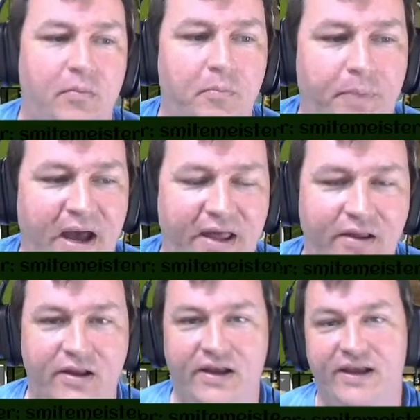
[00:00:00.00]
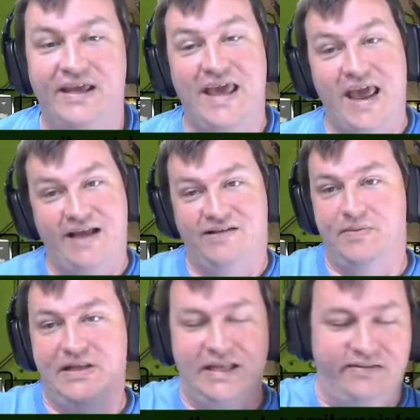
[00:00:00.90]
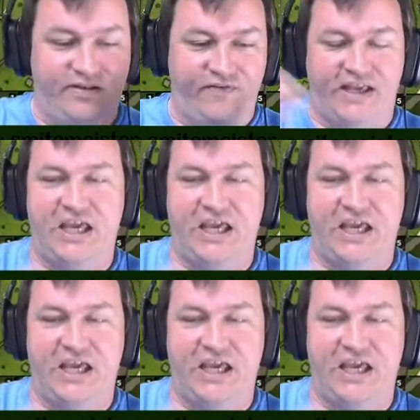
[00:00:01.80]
but he hands them a list of like,